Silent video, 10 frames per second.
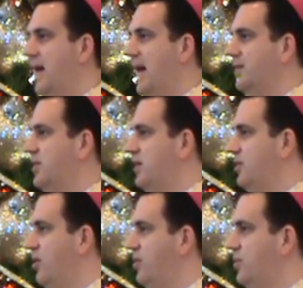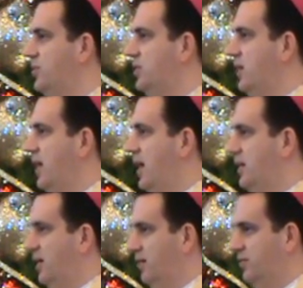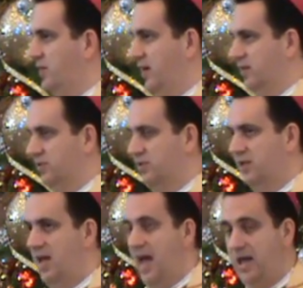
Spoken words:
as he knows and loves us.